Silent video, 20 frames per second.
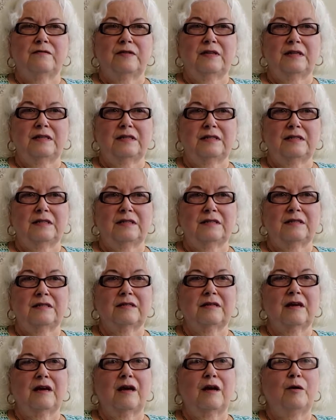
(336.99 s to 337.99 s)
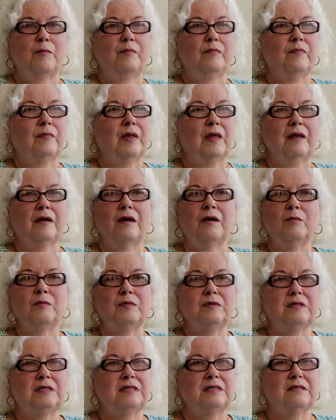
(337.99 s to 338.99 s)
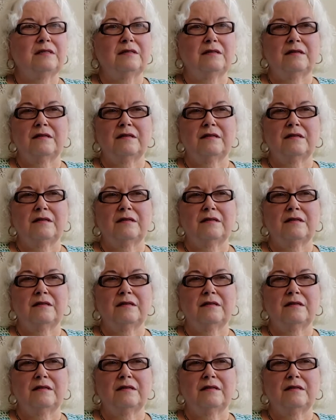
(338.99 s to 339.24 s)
this, and I was,